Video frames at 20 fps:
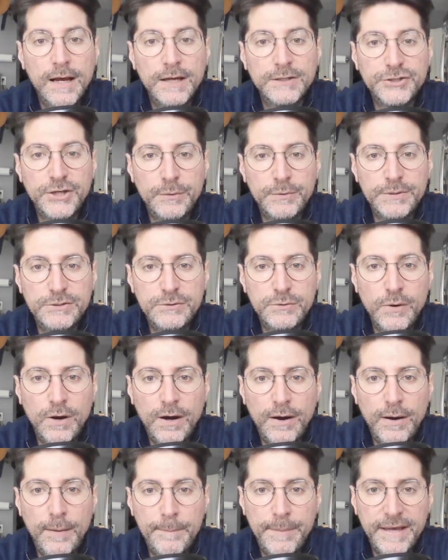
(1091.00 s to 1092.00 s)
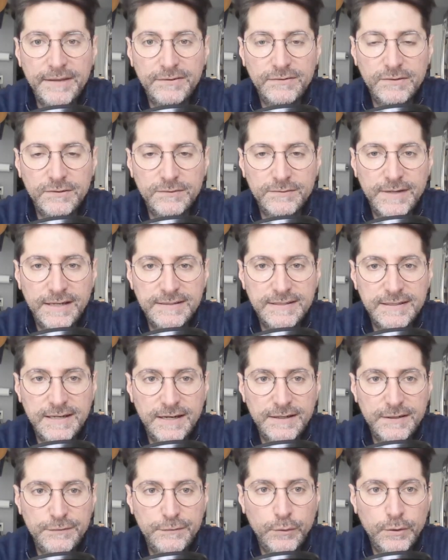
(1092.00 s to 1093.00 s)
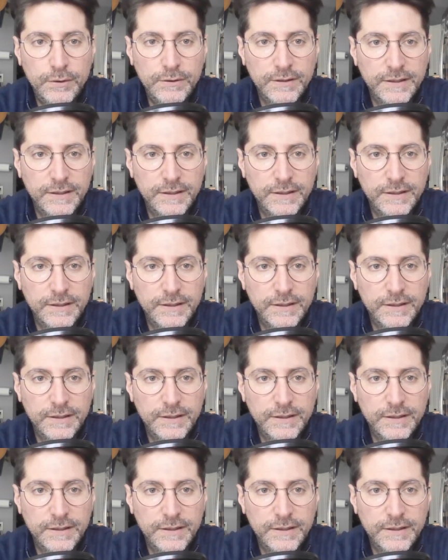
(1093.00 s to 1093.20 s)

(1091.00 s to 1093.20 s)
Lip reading: Shall we do our best of 1994